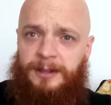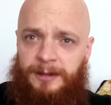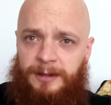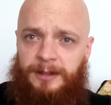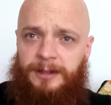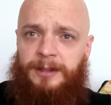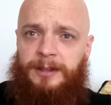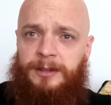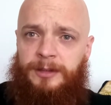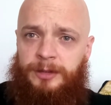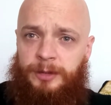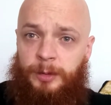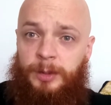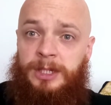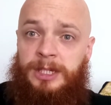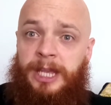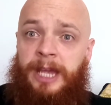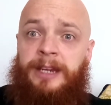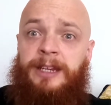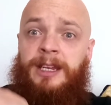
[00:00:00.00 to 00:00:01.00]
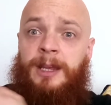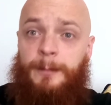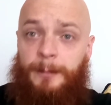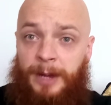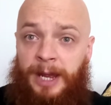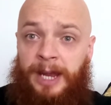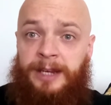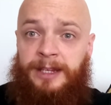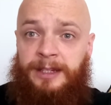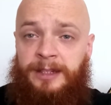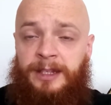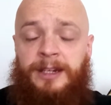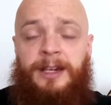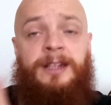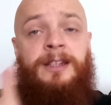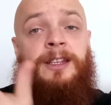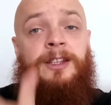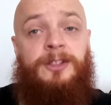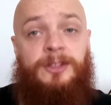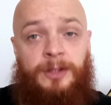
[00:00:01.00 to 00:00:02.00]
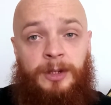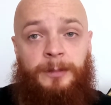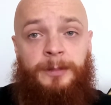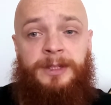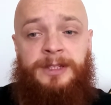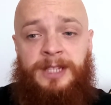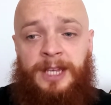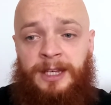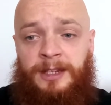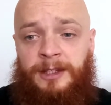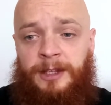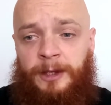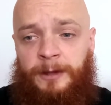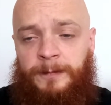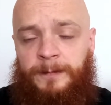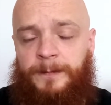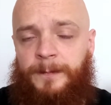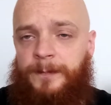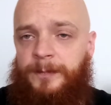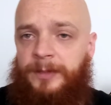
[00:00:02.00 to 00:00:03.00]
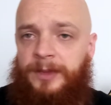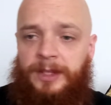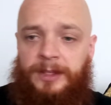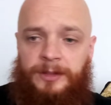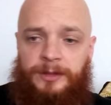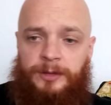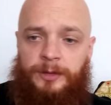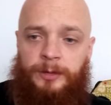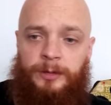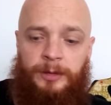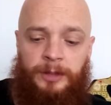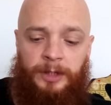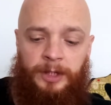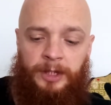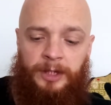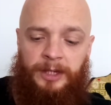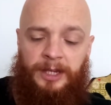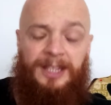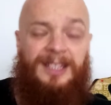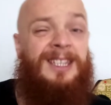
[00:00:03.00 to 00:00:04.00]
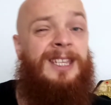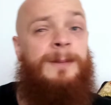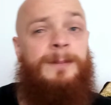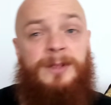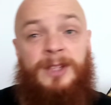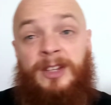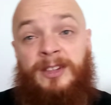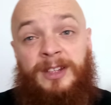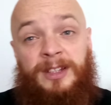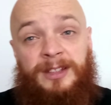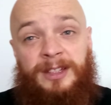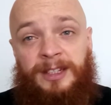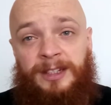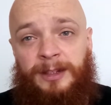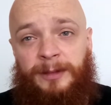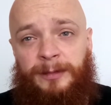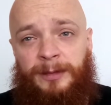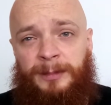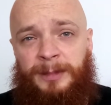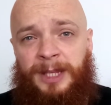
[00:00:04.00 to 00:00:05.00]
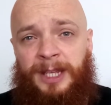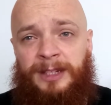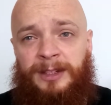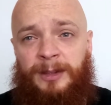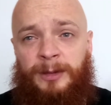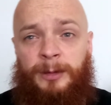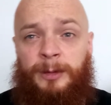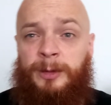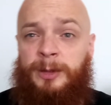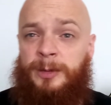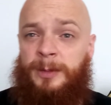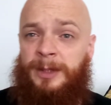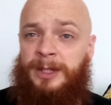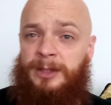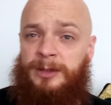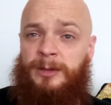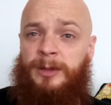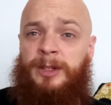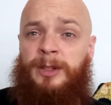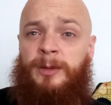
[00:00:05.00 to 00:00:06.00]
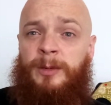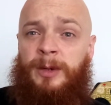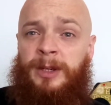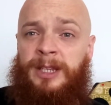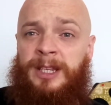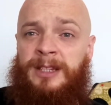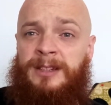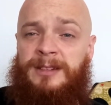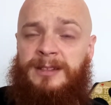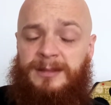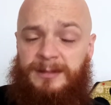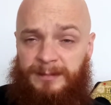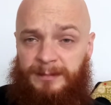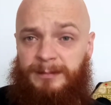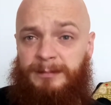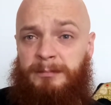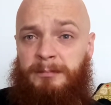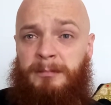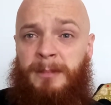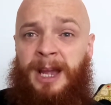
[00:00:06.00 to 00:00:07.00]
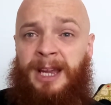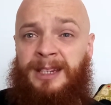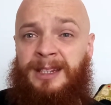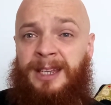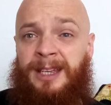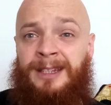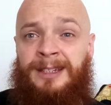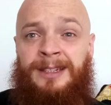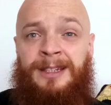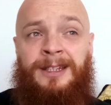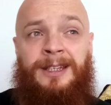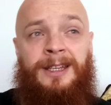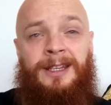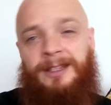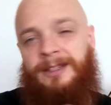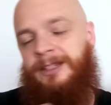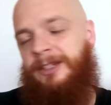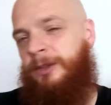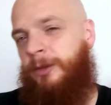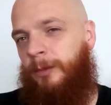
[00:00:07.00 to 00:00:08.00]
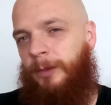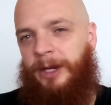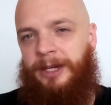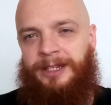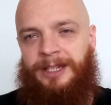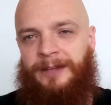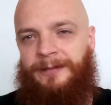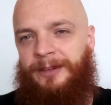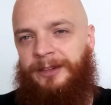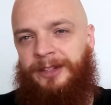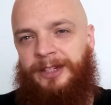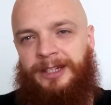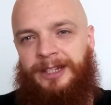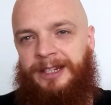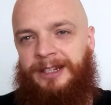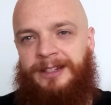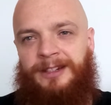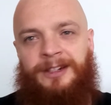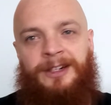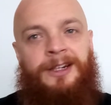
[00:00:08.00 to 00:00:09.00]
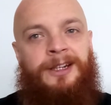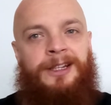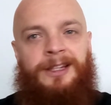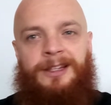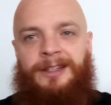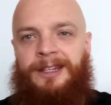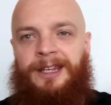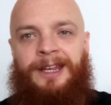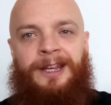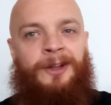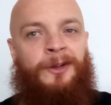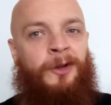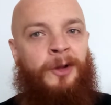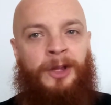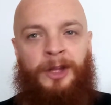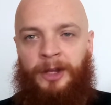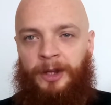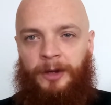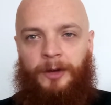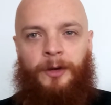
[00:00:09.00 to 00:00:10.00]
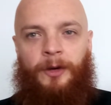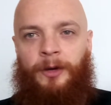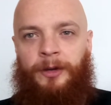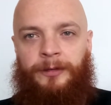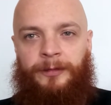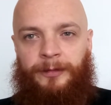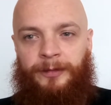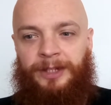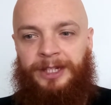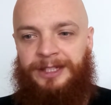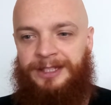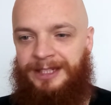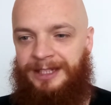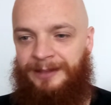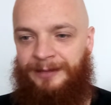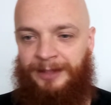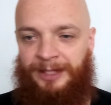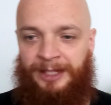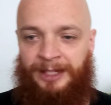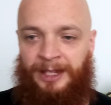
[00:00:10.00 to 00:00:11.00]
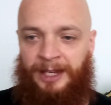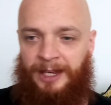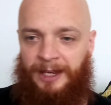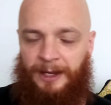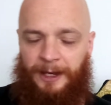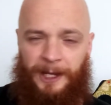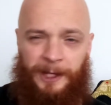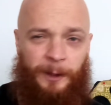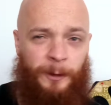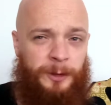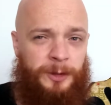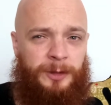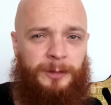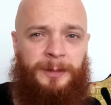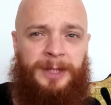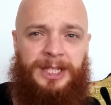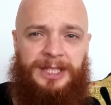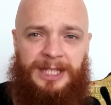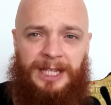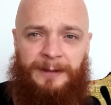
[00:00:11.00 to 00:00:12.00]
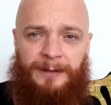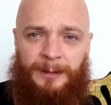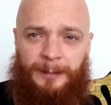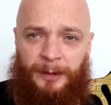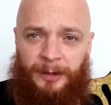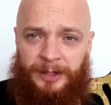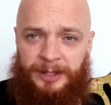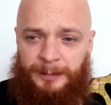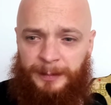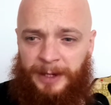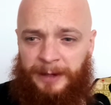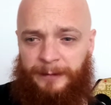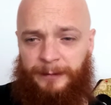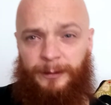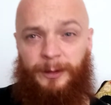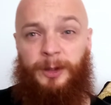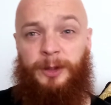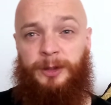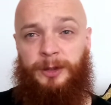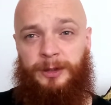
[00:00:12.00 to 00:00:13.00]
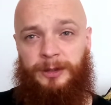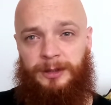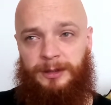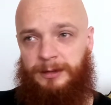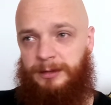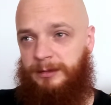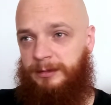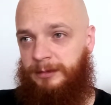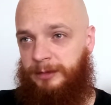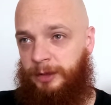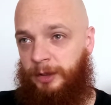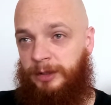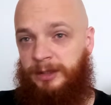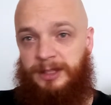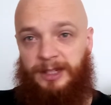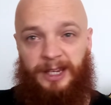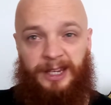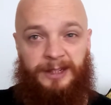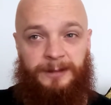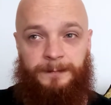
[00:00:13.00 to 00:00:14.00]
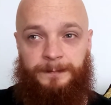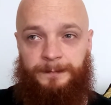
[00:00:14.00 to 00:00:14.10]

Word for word: so he can't get back in the ring to stop the ten count. So it keeps Undertaker from getting to lose when he's going to go against Mankind. You don't want to give Undertaker the L on free T V. And also it makes Davy Boy Smith look good and